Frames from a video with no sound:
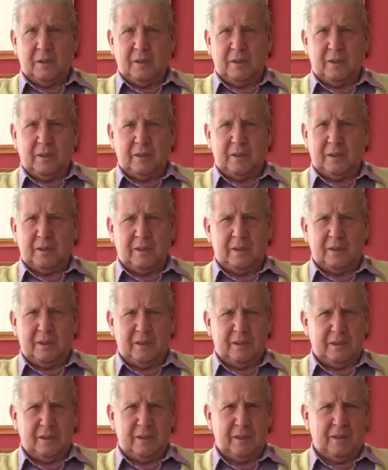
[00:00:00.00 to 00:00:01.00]
And
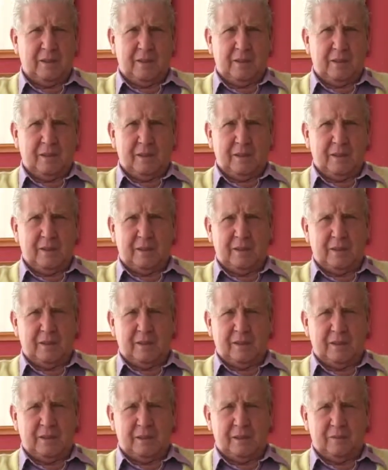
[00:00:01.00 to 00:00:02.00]

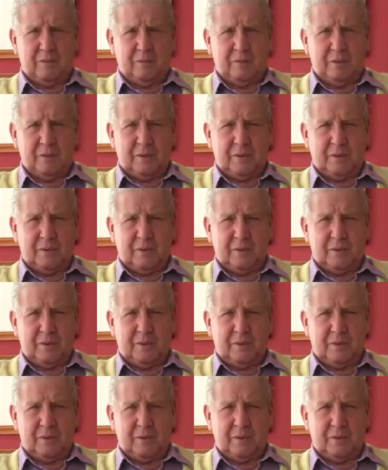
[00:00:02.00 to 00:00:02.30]
I